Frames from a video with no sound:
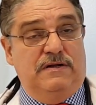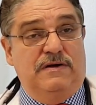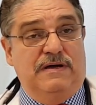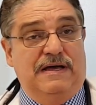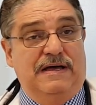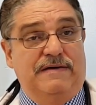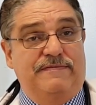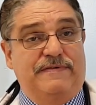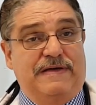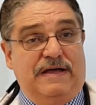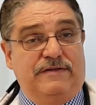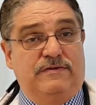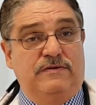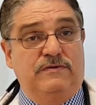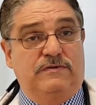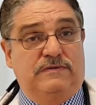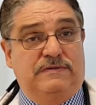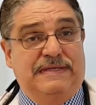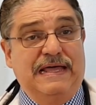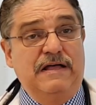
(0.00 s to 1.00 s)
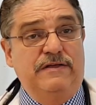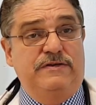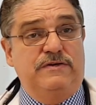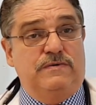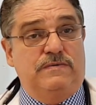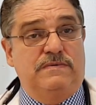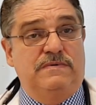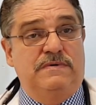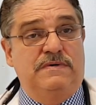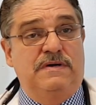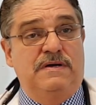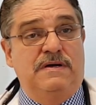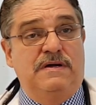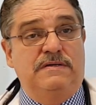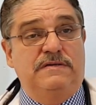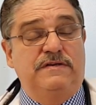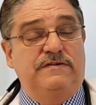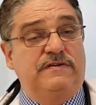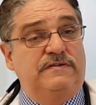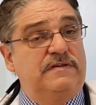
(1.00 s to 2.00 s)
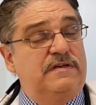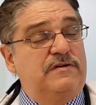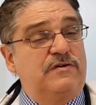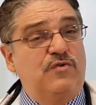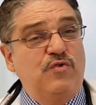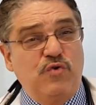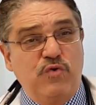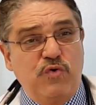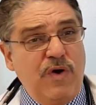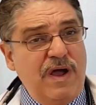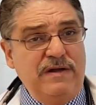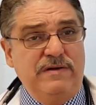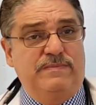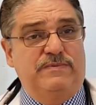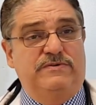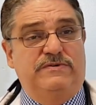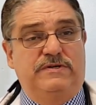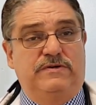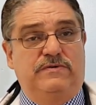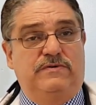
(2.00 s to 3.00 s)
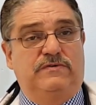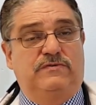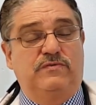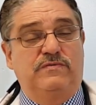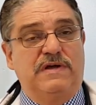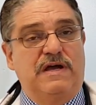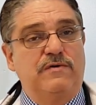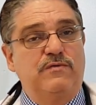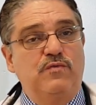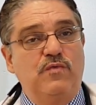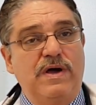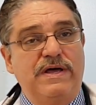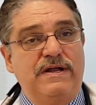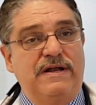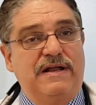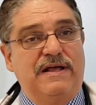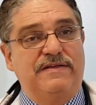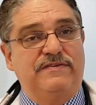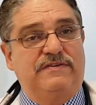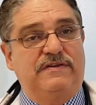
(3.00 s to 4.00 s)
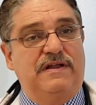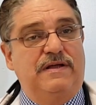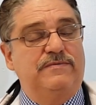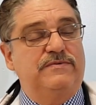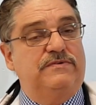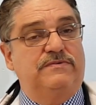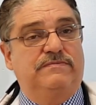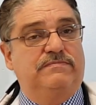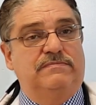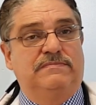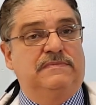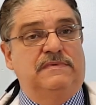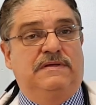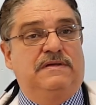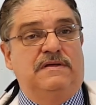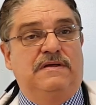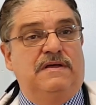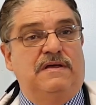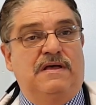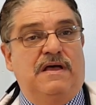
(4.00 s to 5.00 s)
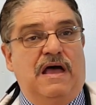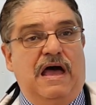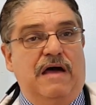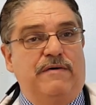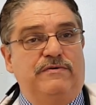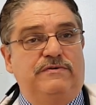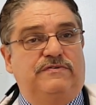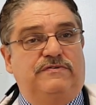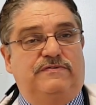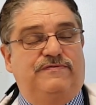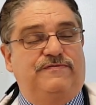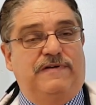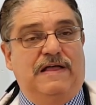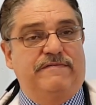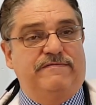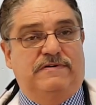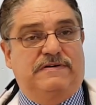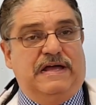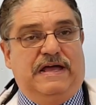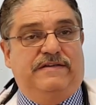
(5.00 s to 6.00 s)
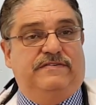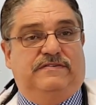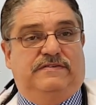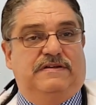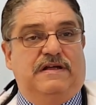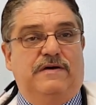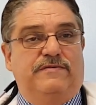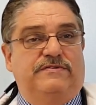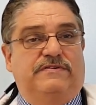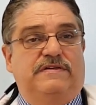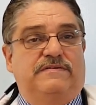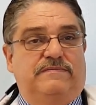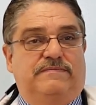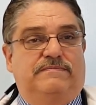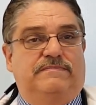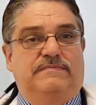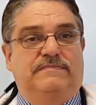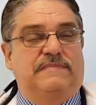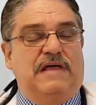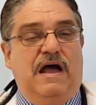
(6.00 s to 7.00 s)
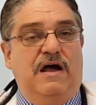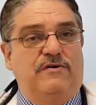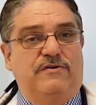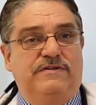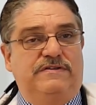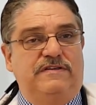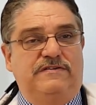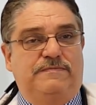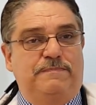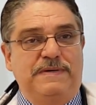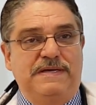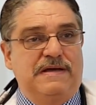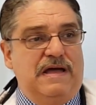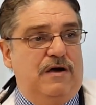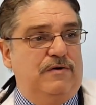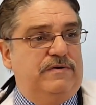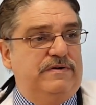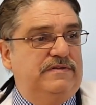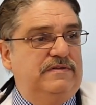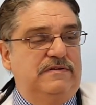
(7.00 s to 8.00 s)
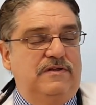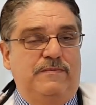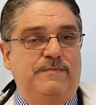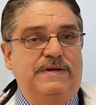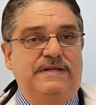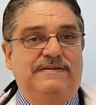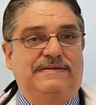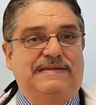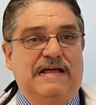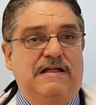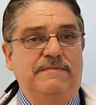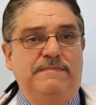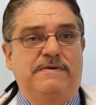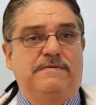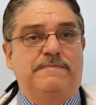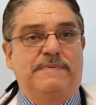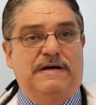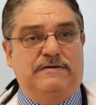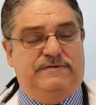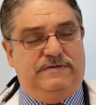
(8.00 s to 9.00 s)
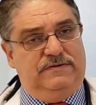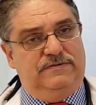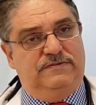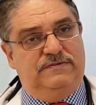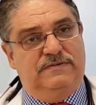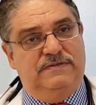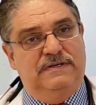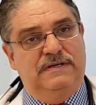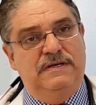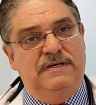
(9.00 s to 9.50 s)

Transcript: I've got to tell you. This is incredible news. When I read it, I said I was flabbergasted. I was saying, how could this be? How could nobody tell me about this?